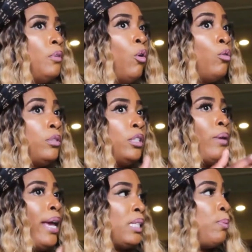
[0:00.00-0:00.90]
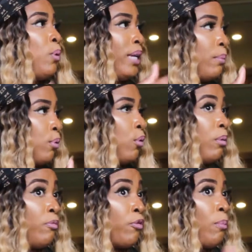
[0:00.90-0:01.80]
or to export and
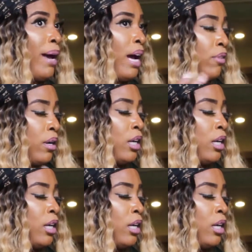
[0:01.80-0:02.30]
import from African